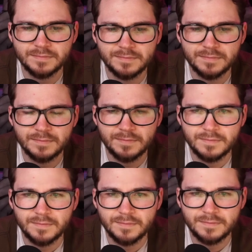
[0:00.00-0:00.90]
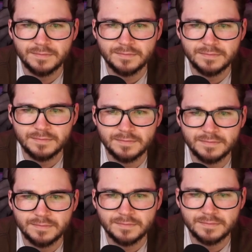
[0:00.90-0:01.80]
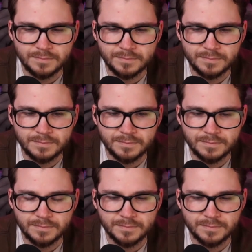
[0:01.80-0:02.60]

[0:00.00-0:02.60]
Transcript: Nobody speaks.